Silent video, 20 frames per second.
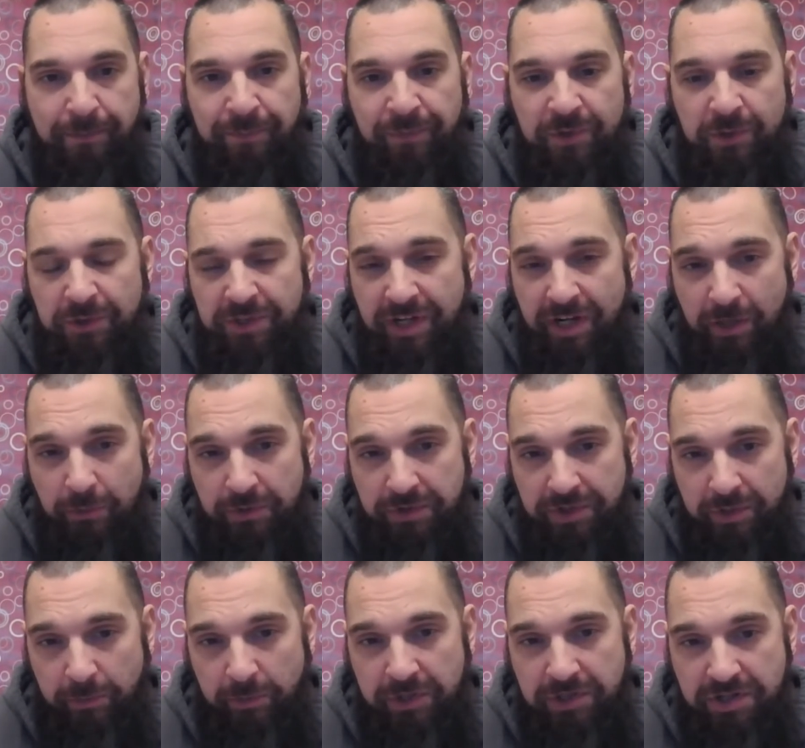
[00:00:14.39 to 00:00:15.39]
So today we're
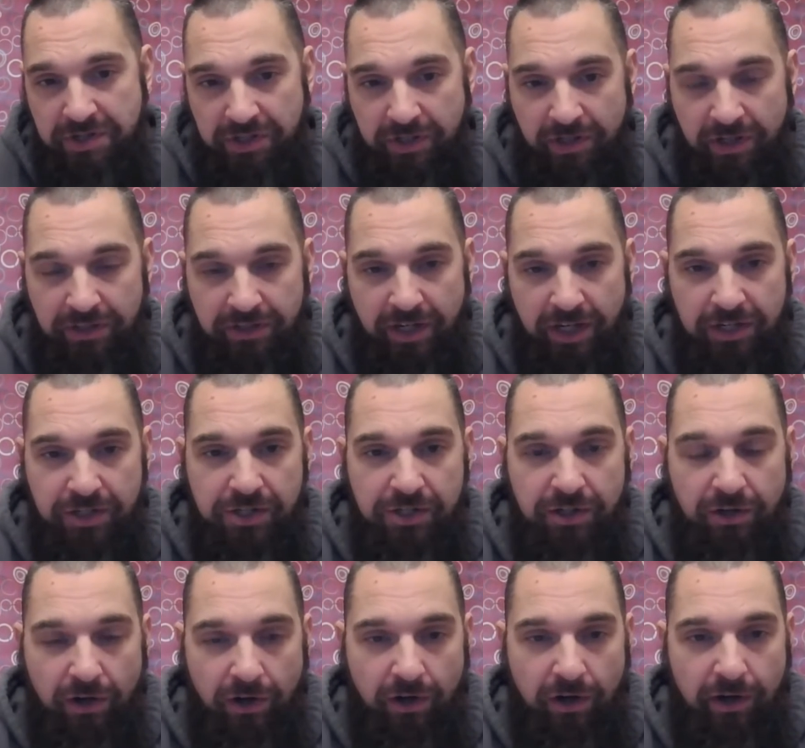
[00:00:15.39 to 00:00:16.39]
simply just going to touch
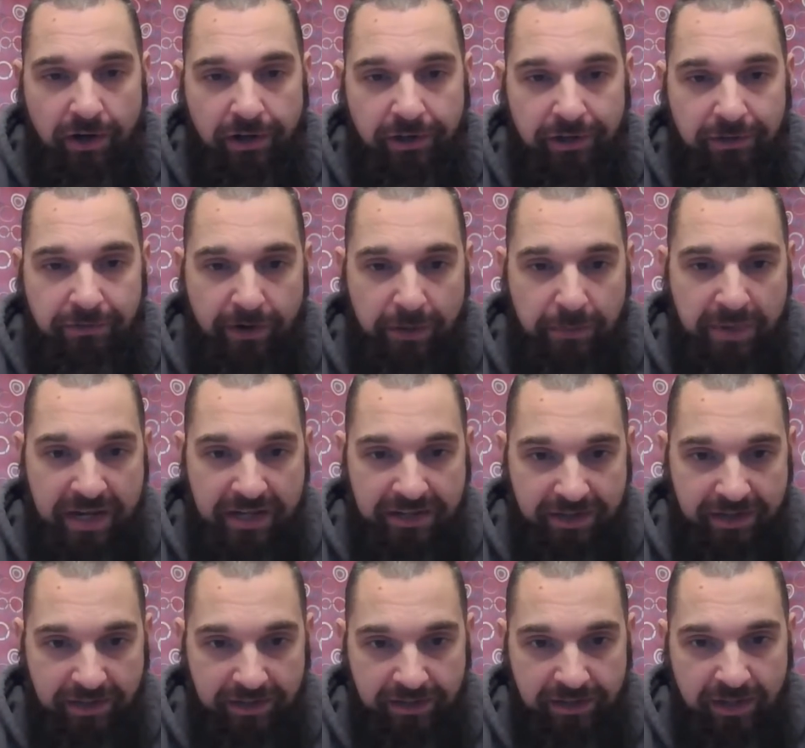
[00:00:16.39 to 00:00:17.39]
on the very
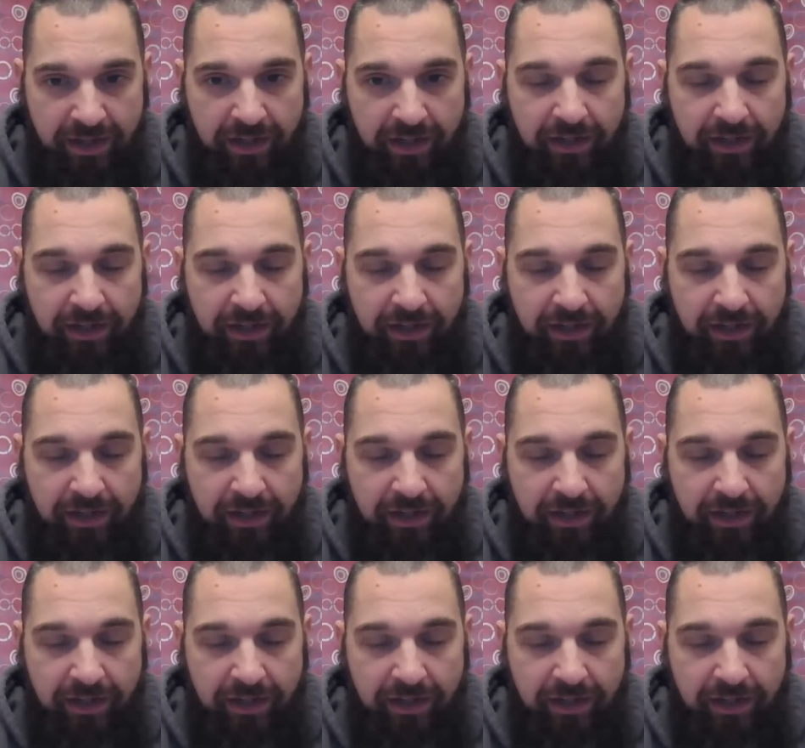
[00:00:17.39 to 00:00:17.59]
basics.